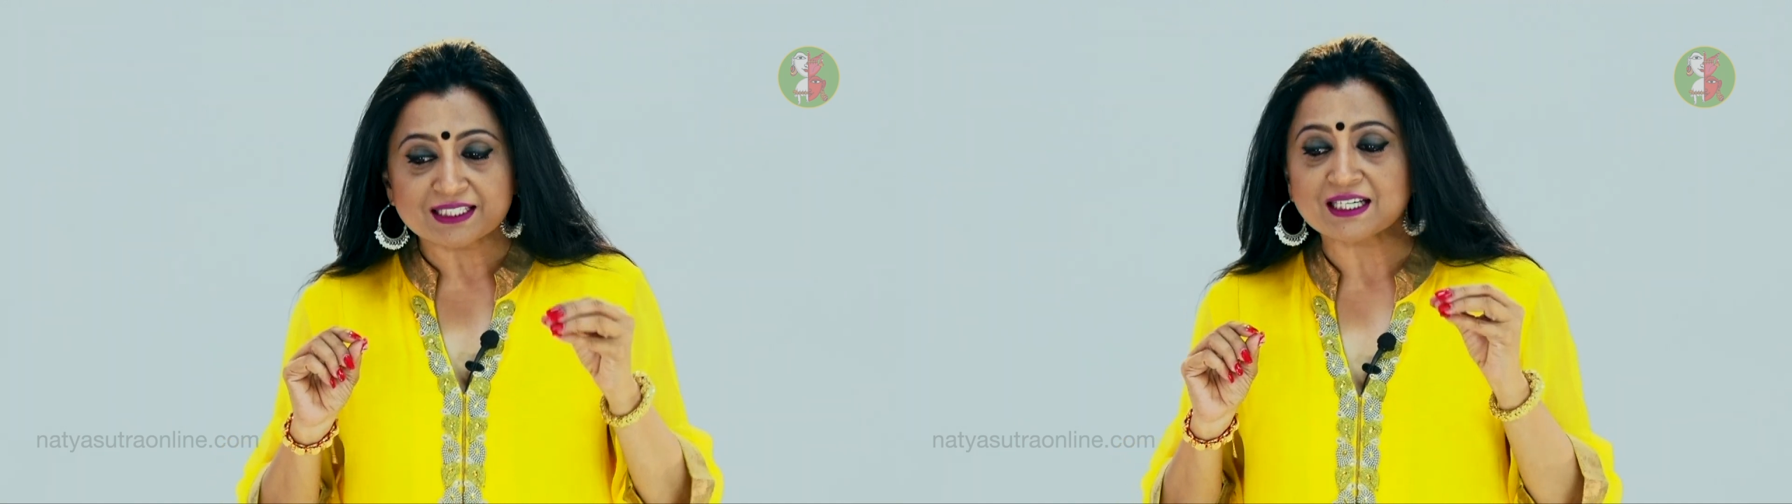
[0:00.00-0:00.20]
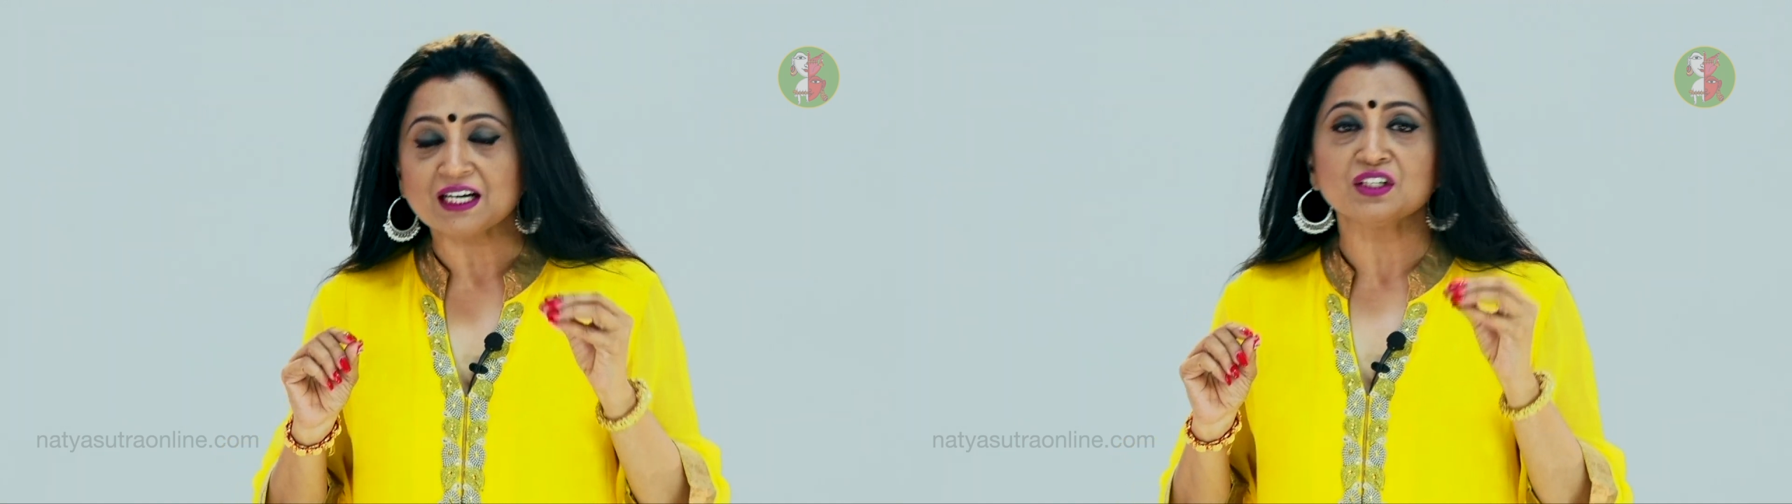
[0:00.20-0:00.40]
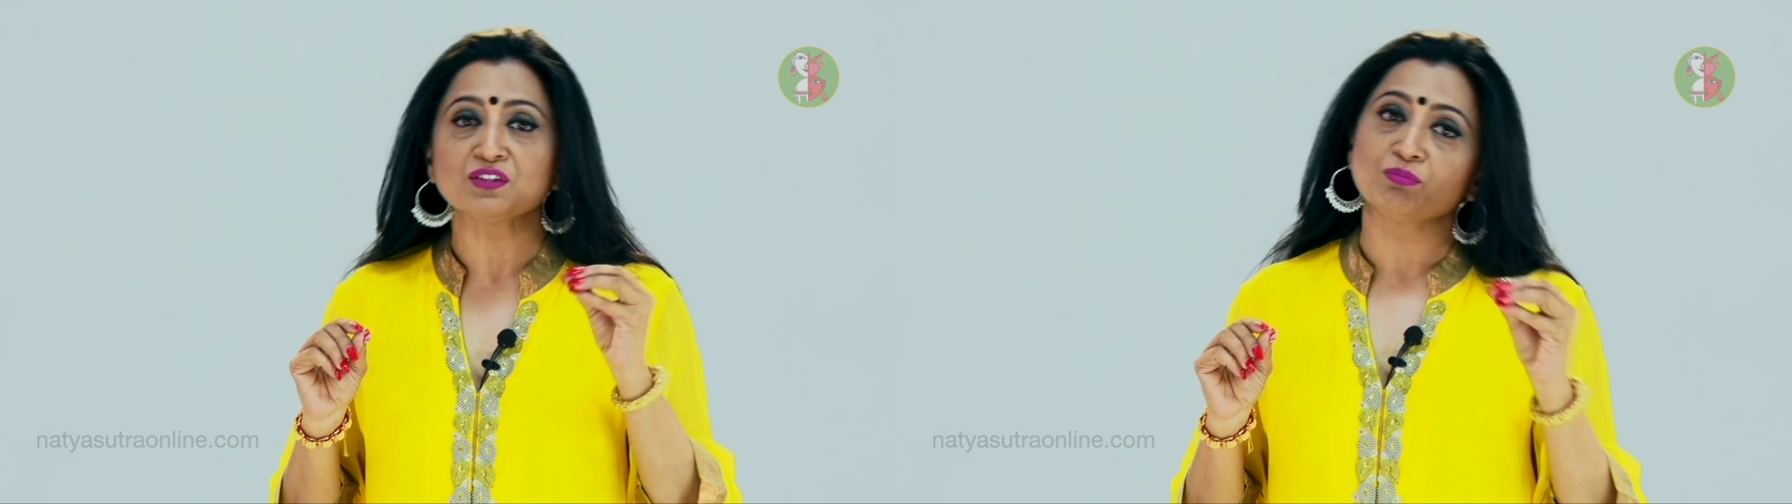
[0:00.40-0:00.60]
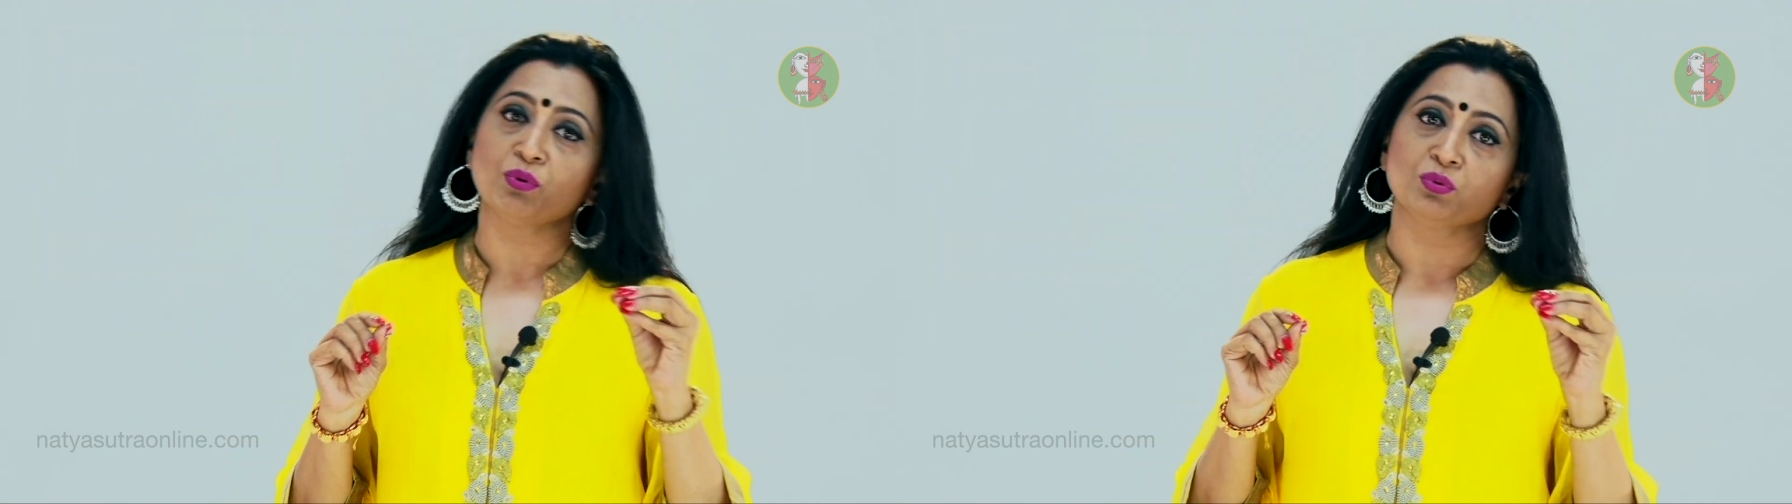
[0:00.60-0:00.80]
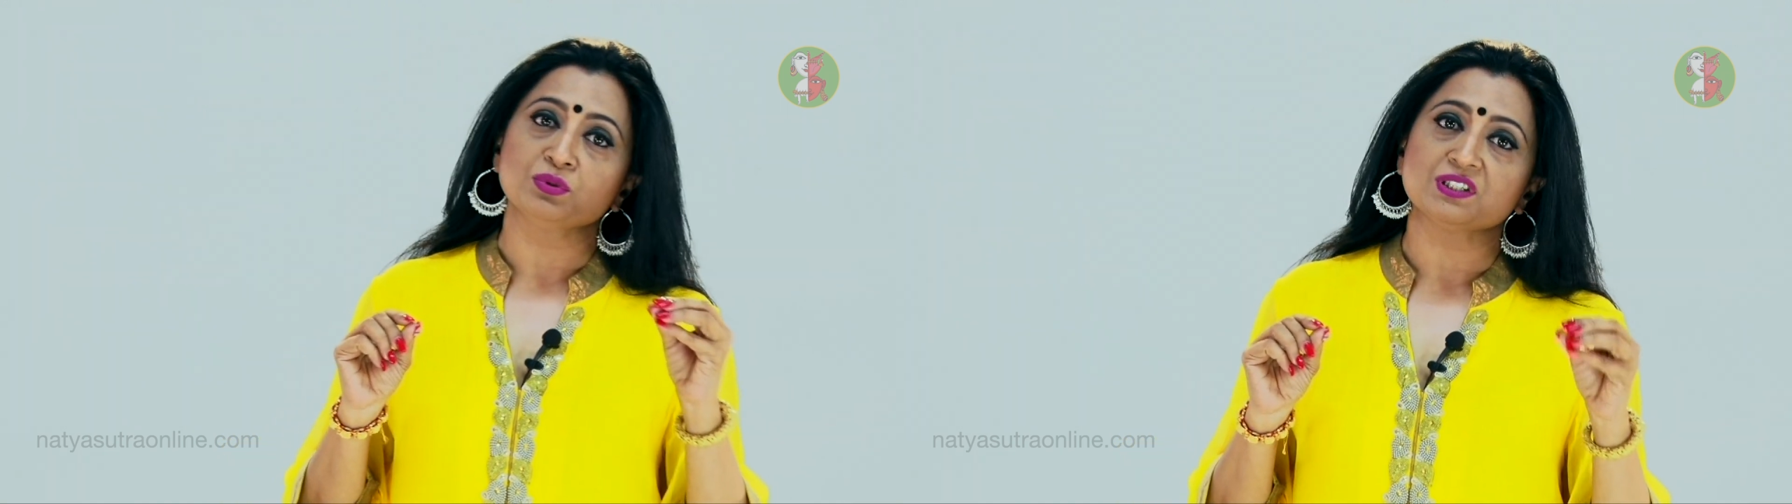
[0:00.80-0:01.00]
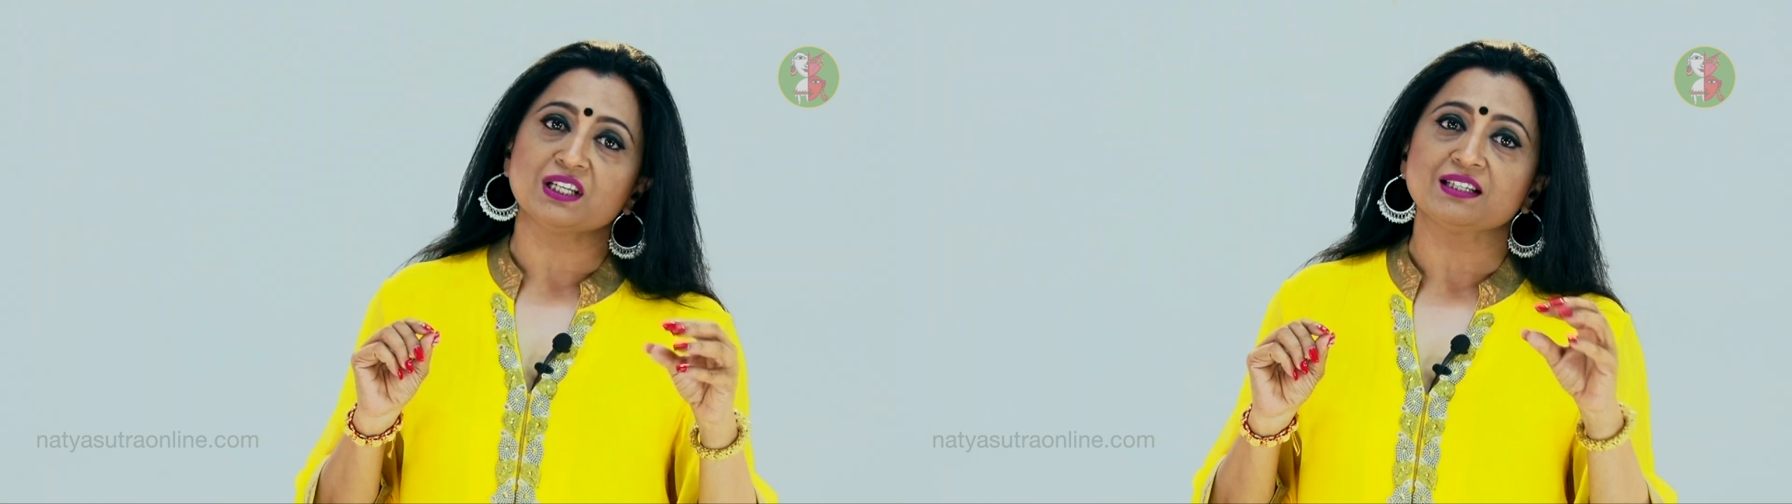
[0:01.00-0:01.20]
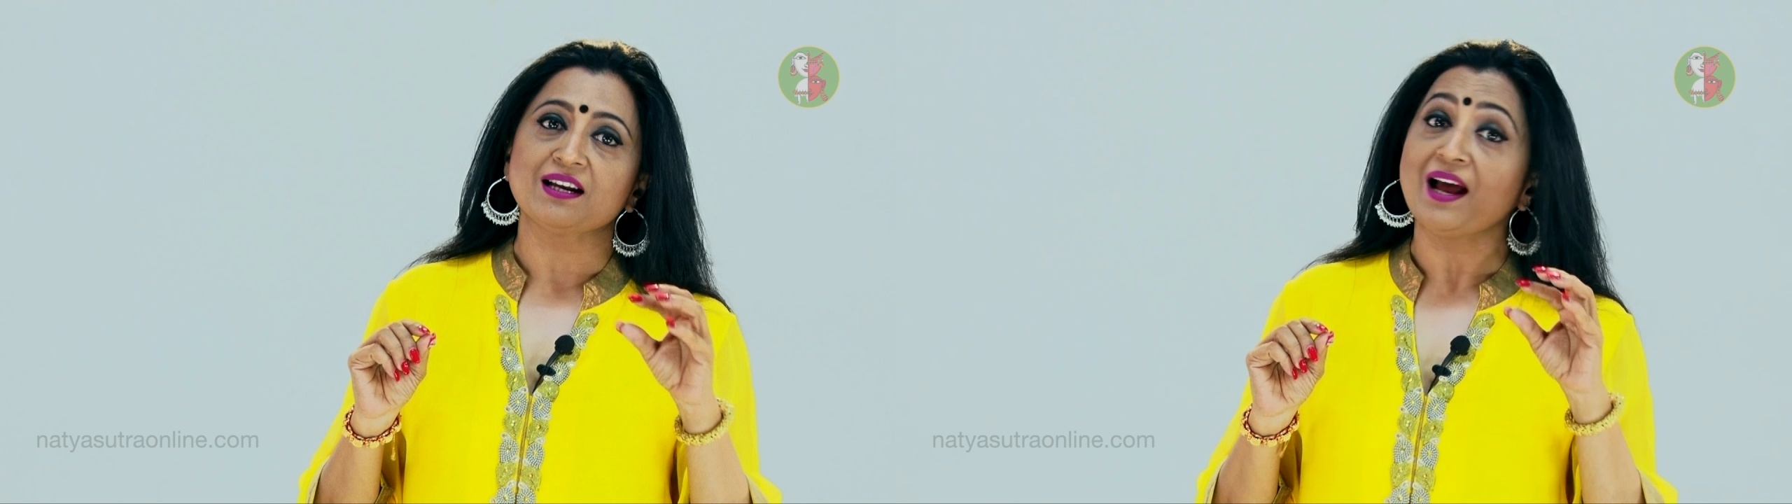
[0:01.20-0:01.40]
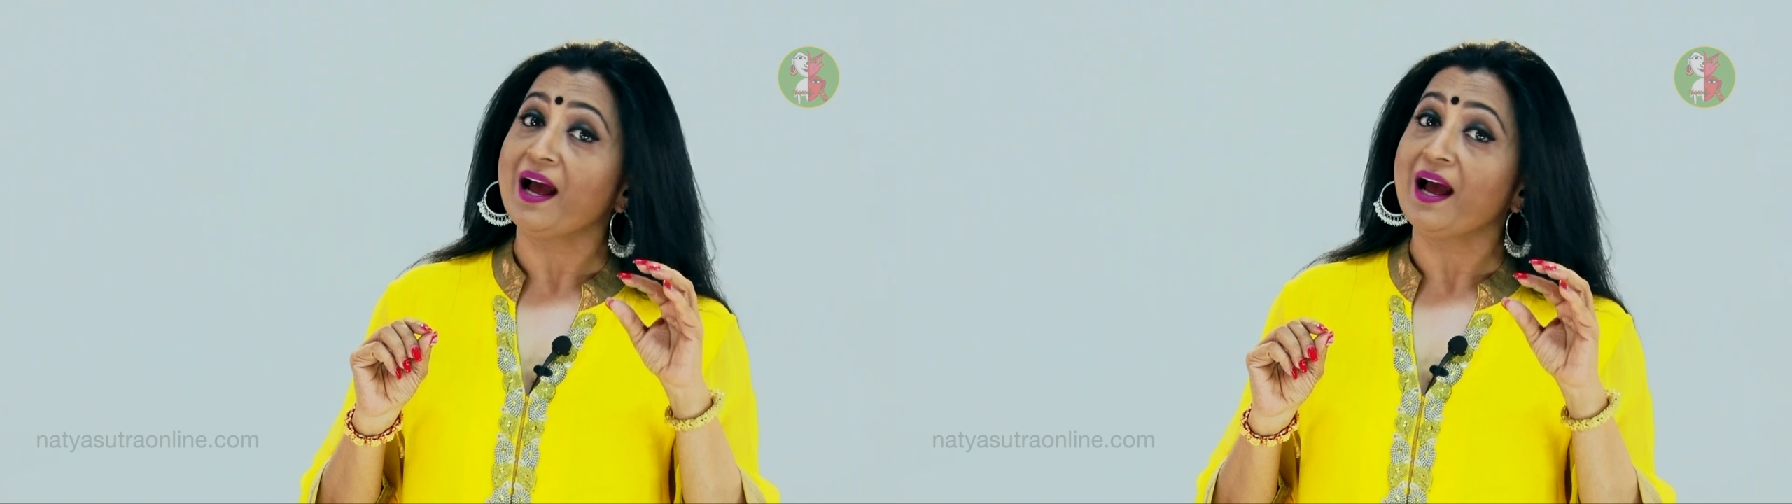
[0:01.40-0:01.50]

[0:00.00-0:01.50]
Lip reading: kind of bowls that are